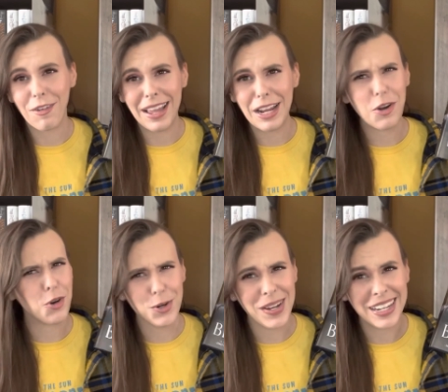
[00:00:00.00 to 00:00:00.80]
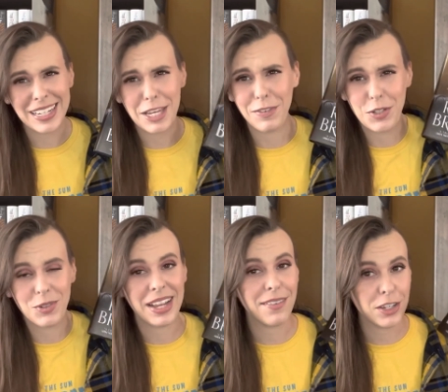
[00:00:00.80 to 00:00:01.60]
read it or read any of
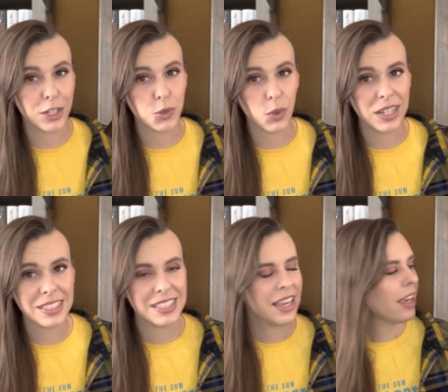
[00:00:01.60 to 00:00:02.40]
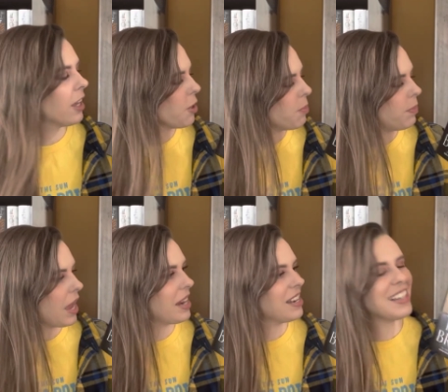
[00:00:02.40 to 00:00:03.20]
Victoria Aveyard's works.
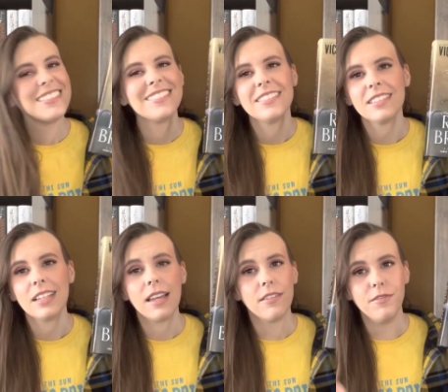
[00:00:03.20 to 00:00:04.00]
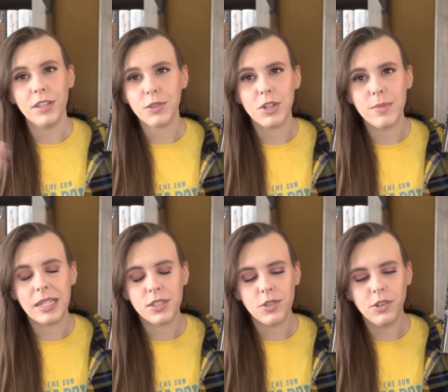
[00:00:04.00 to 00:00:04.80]
But villain
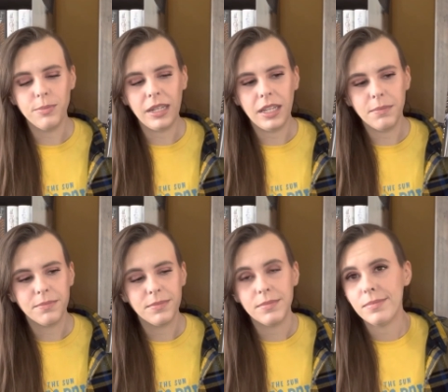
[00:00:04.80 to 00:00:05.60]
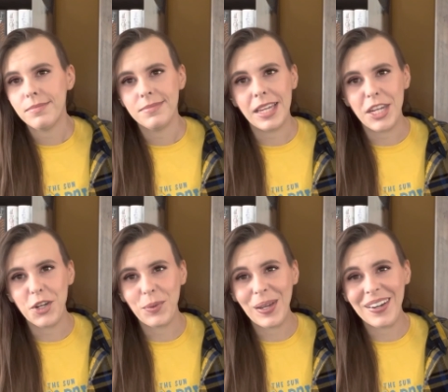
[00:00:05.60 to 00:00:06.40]
romance sold me, and
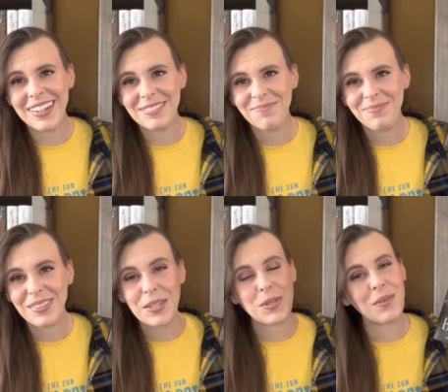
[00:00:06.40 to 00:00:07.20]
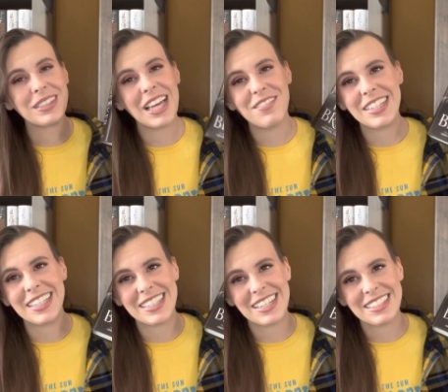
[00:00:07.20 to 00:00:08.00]
here we are. So I would love to
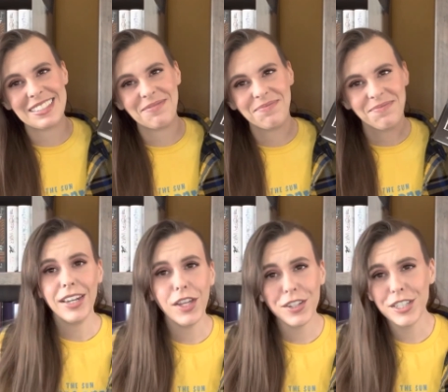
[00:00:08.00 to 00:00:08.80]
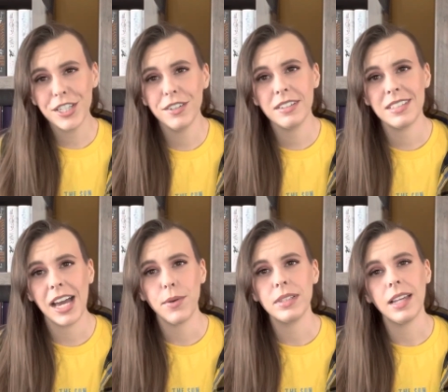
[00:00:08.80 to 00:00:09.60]
get to this. Another series
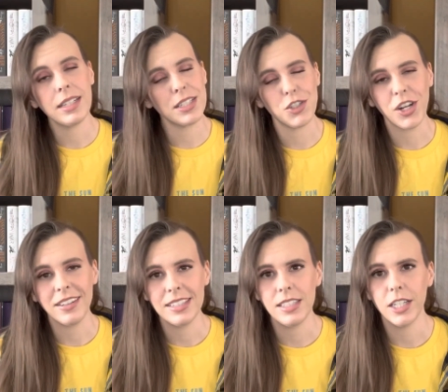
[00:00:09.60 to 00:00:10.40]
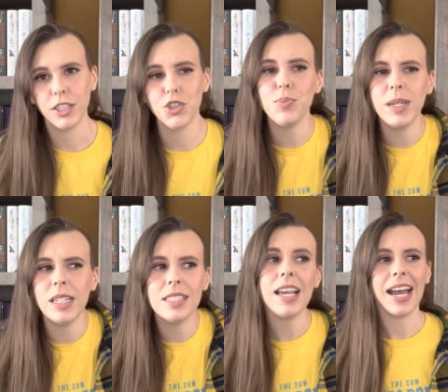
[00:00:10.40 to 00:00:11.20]
I would like to start this year, just
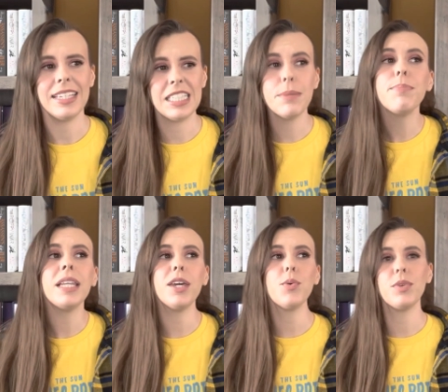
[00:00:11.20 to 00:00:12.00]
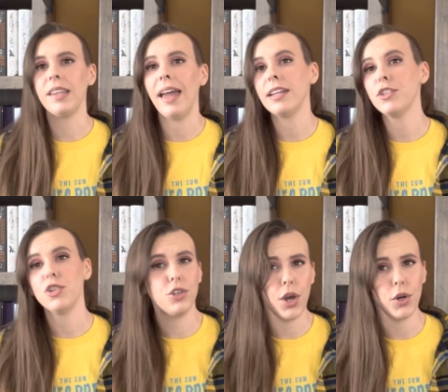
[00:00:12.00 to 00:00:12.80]
because I simply would like
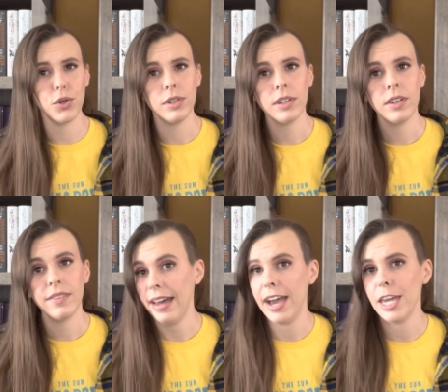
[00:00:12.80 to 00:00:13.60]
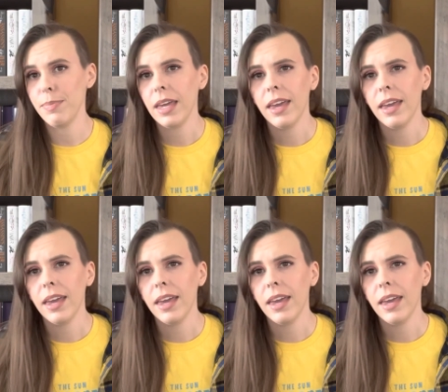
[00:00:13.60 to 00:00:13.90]
to know the hype,